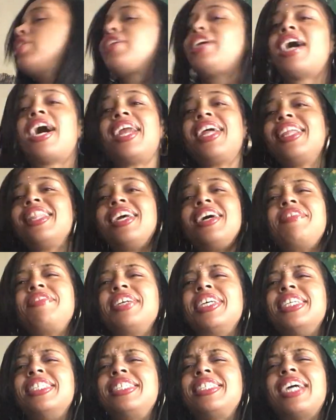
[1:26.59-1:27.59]
Gotta love
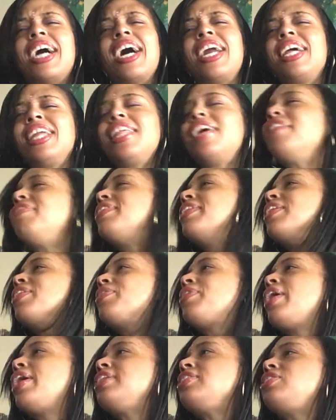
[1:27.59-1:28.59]
it. Gotta love it.
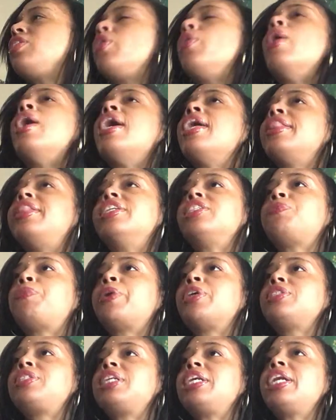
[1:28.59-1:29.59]
Okay, so this
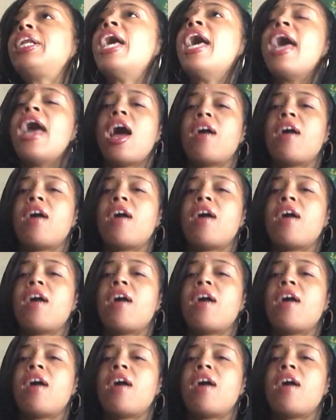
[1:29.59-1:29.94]
person,